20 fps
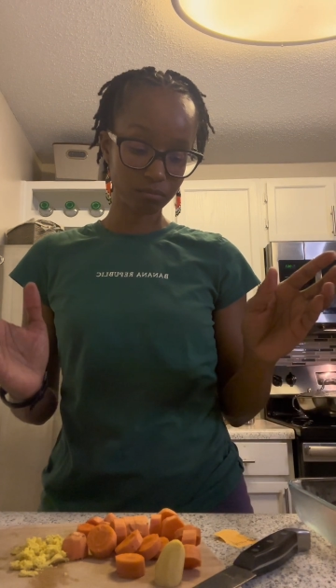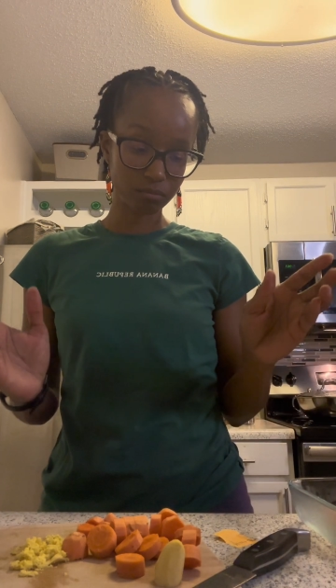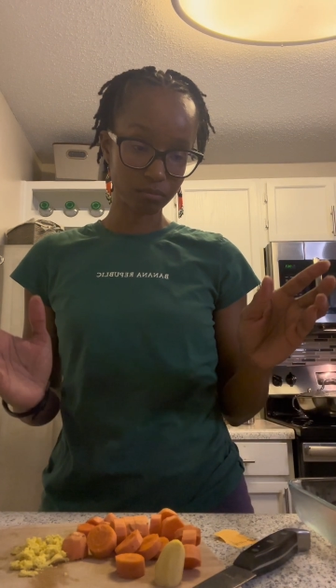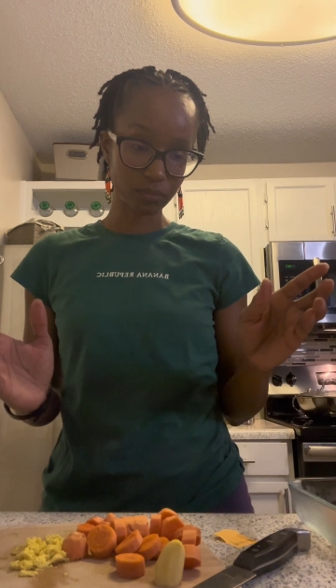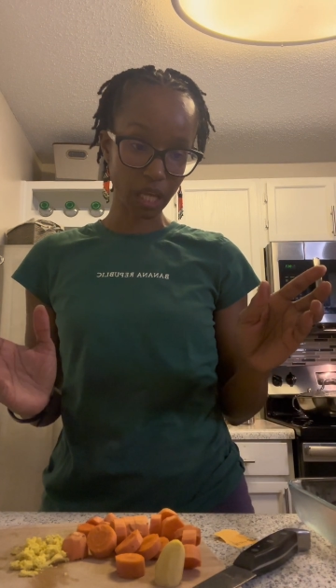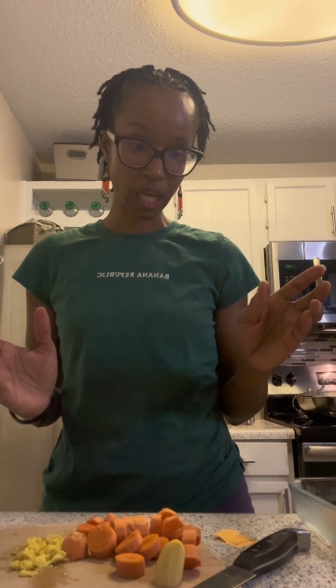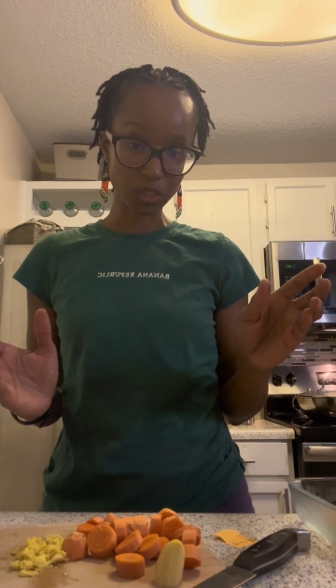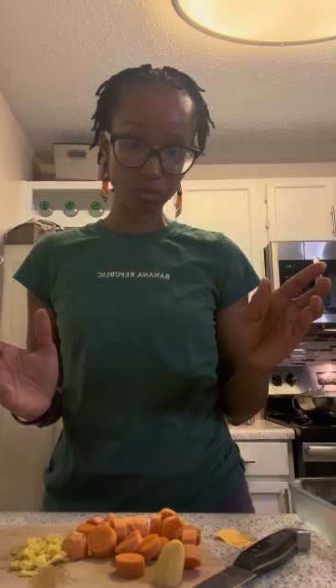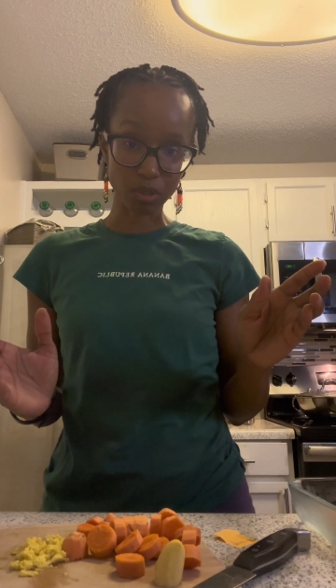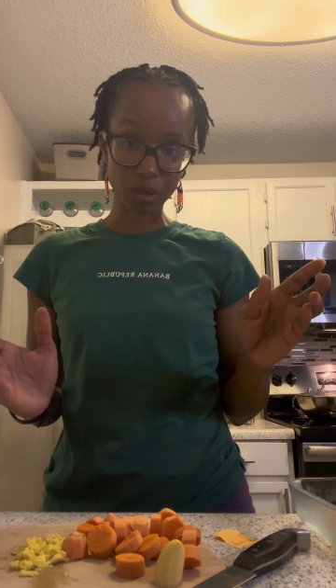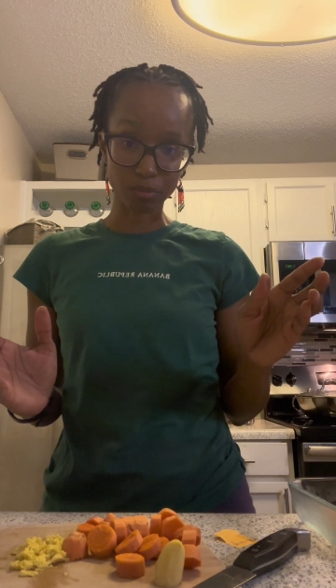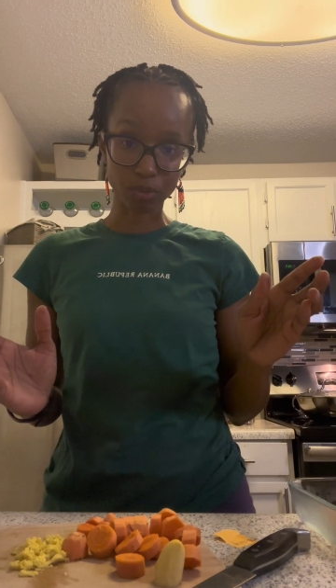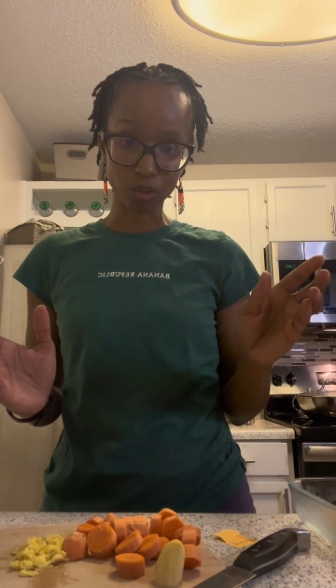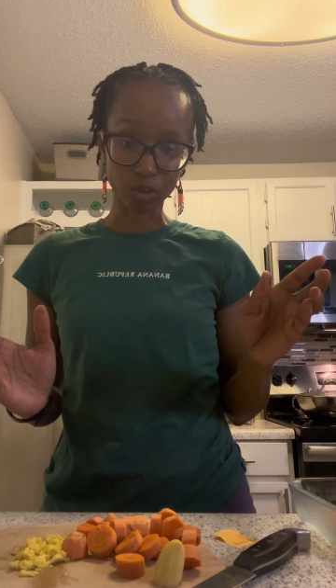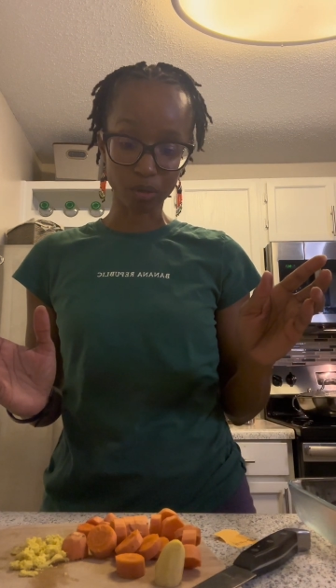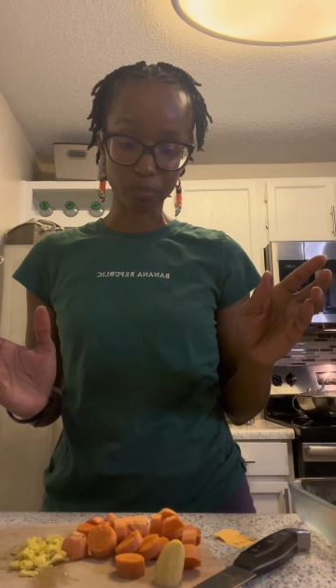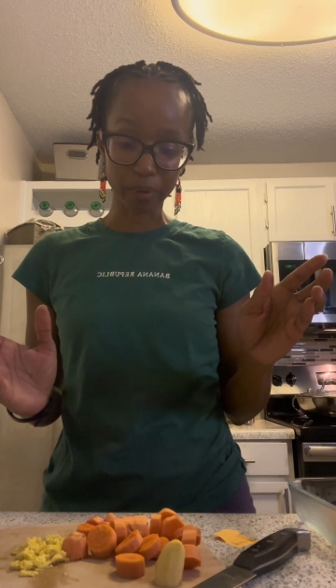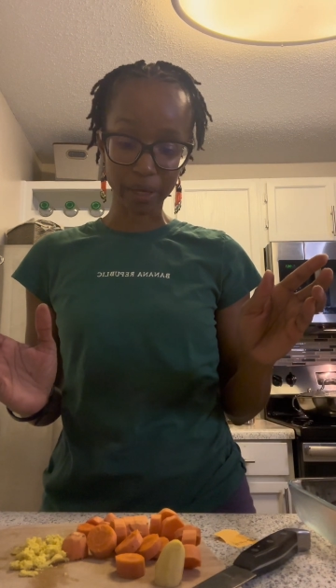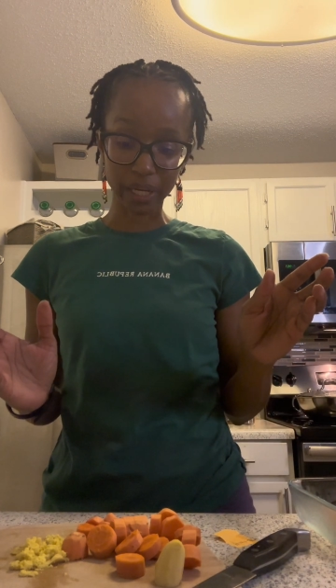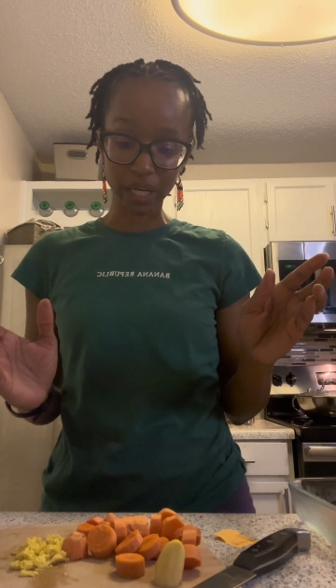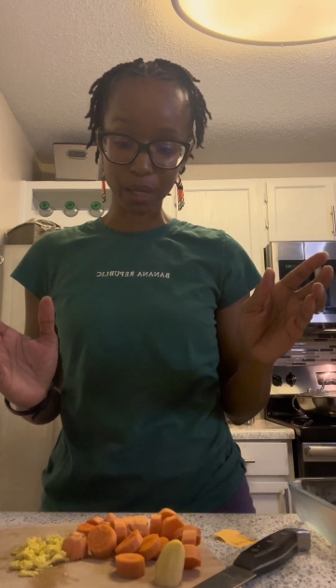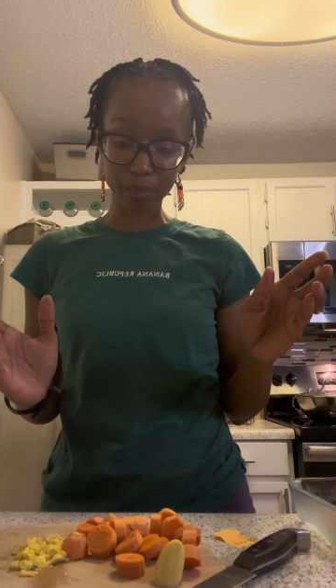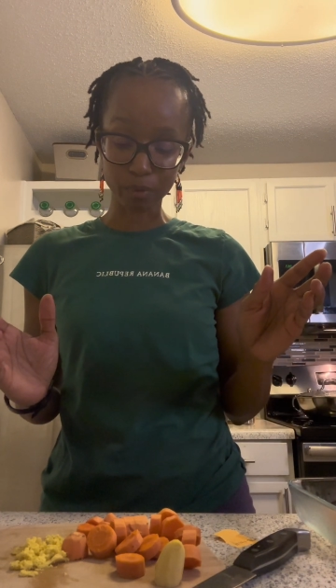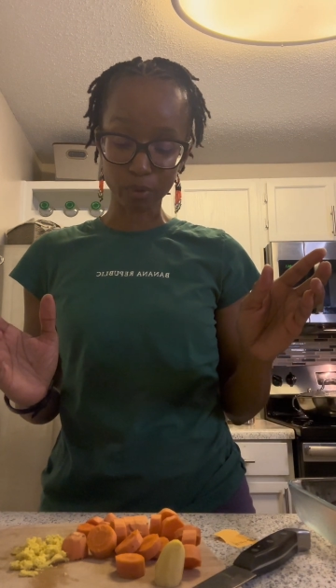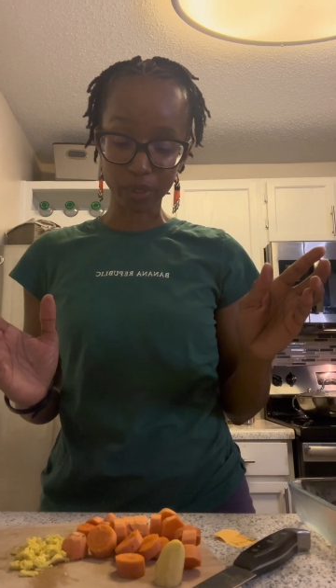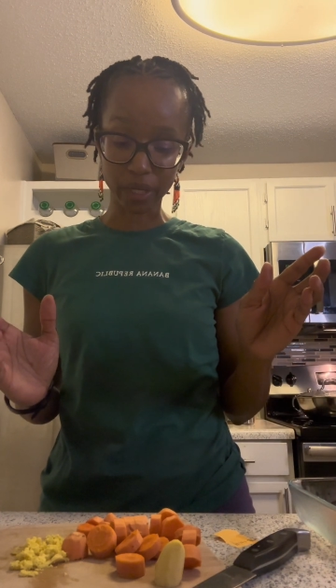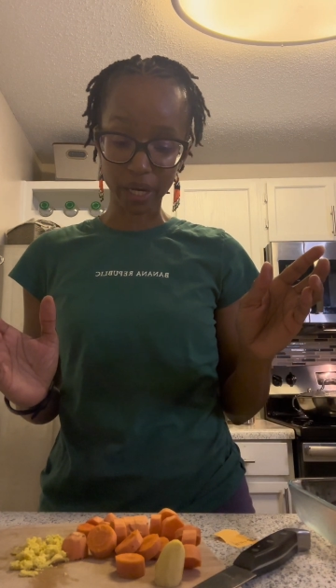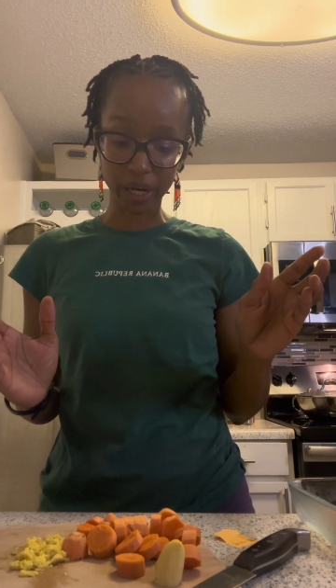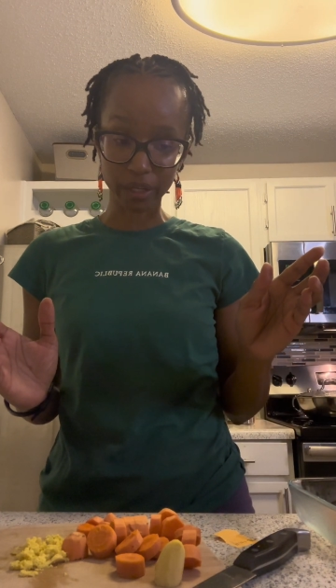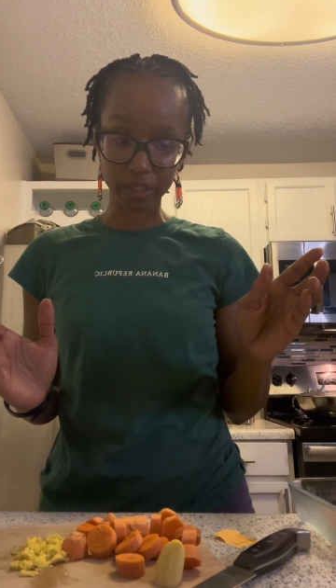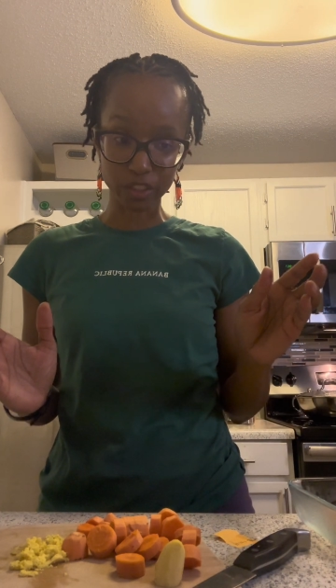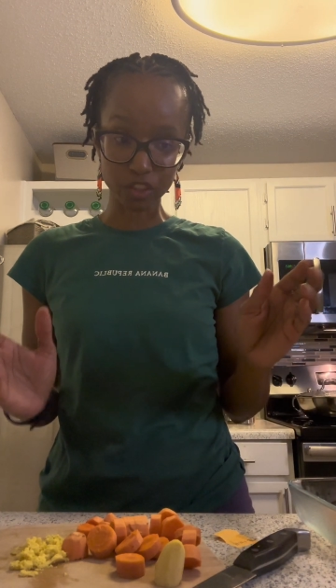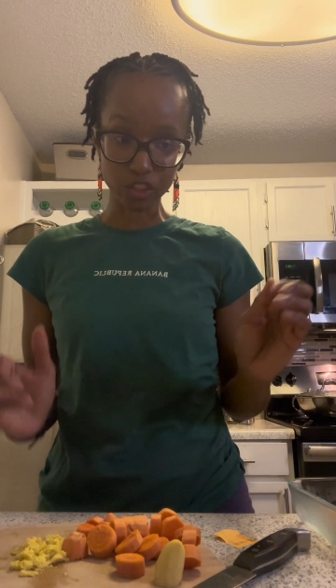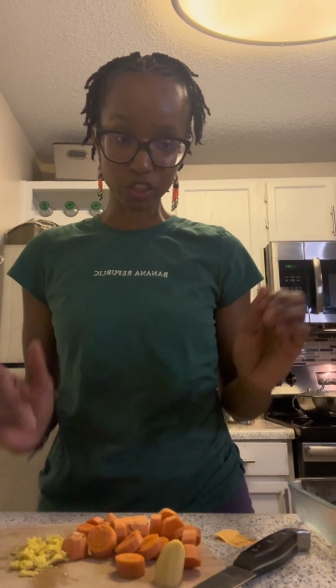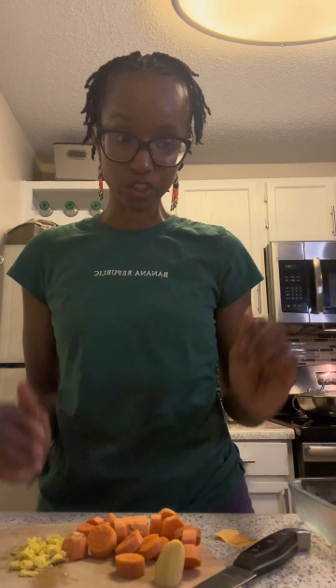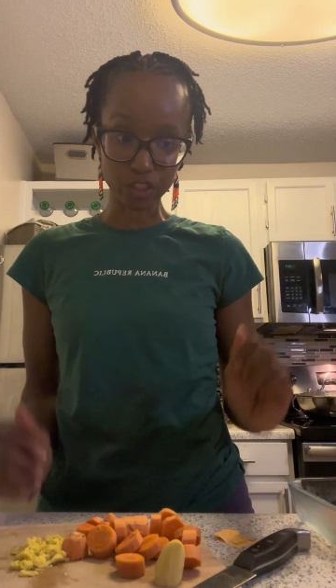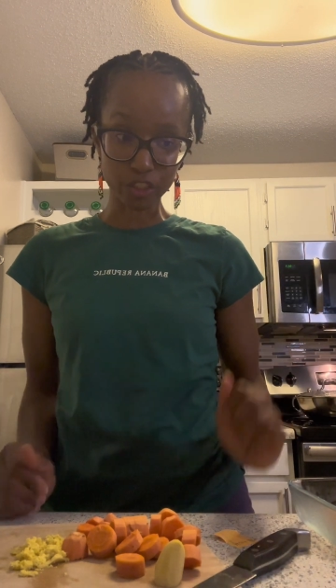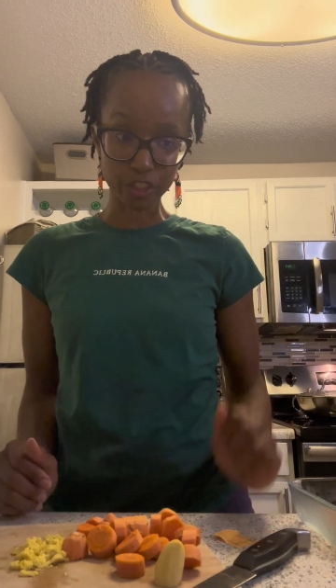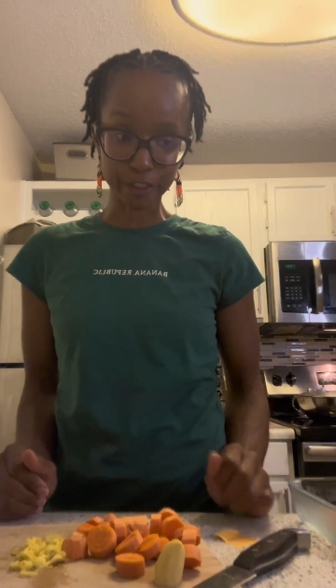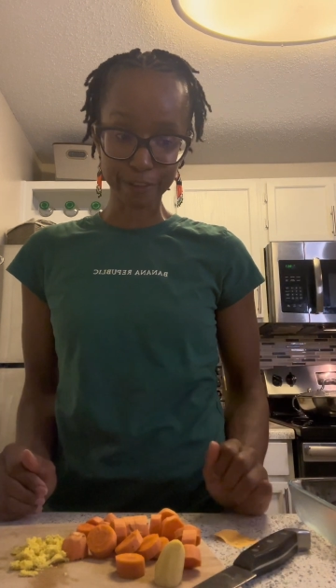that's what I'm doing: pineapple, carrot, and
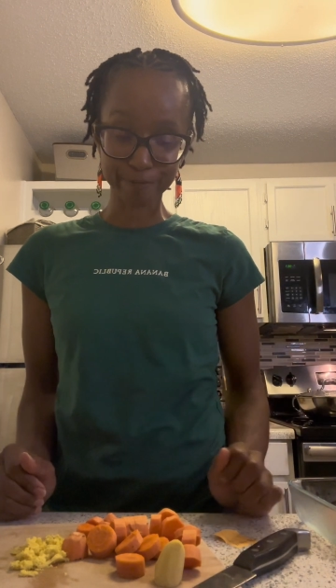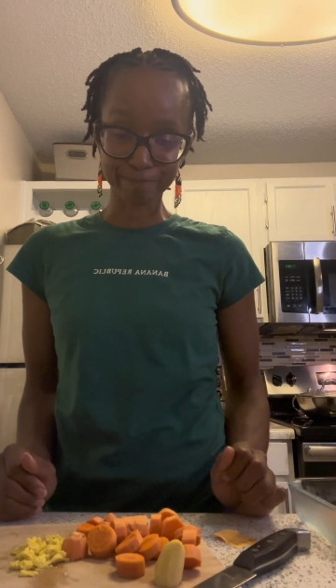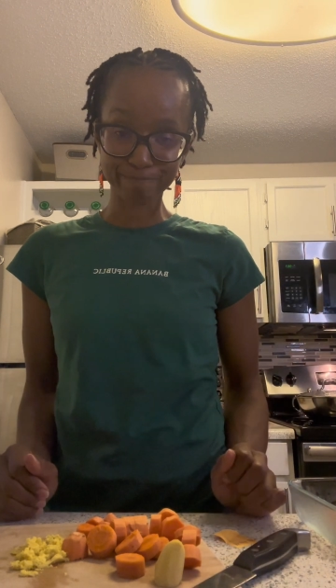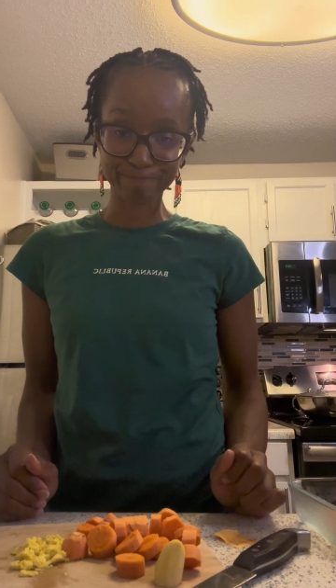ginger.